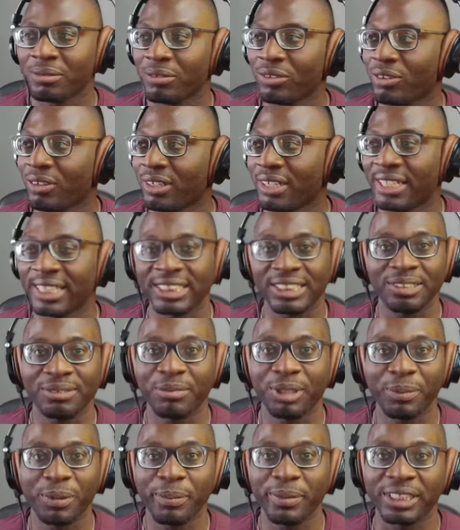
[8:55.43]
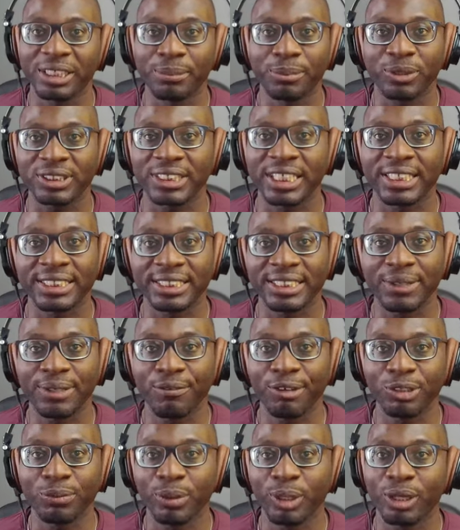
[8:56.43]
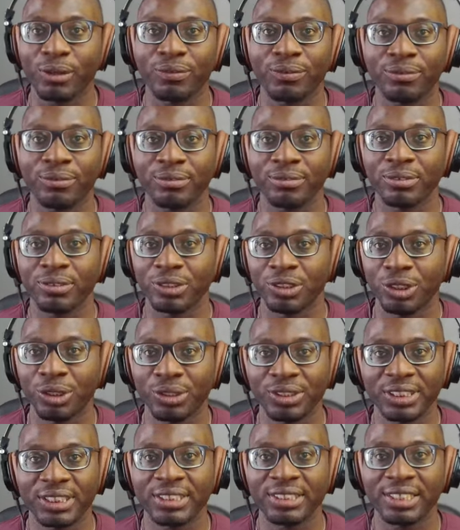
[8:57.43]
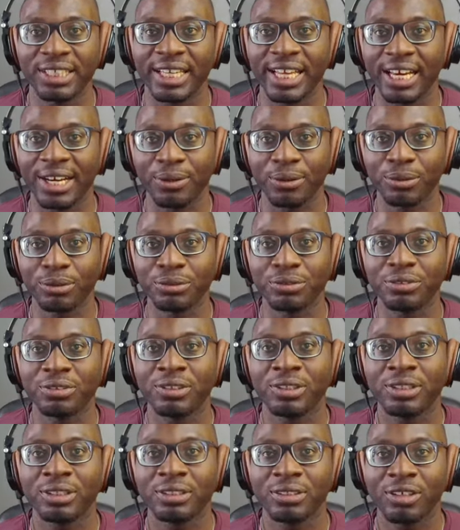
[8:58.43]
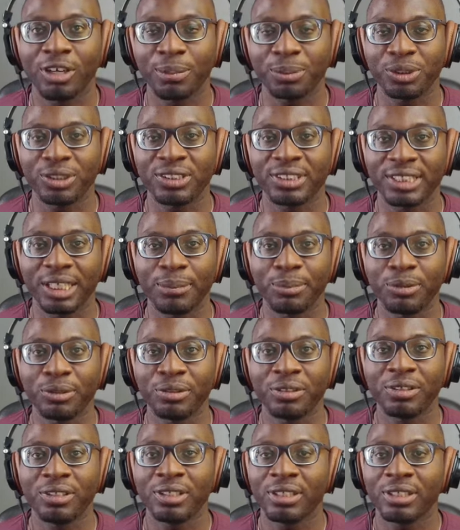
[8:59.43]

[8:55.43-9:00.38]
unless maybe MetaBox has a different way of using their own options table.